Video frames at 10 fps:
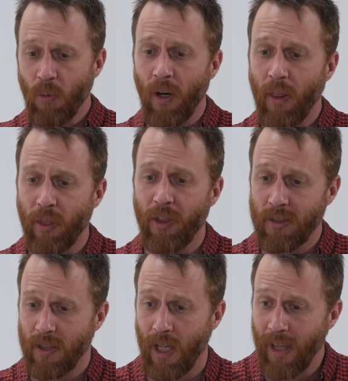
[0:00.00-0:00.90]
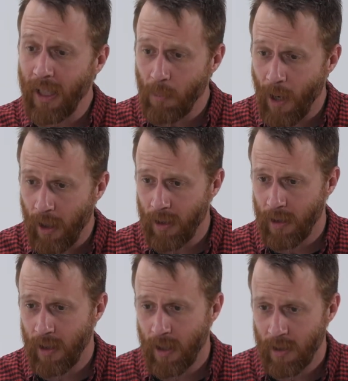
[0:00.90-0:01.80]
One of the things that I like about it
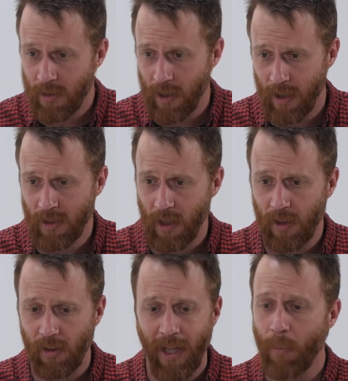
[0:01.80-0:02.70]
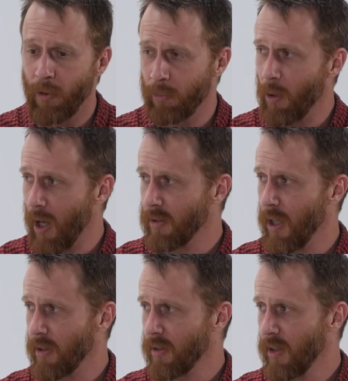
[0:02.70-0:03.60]
is it's a collaborative process.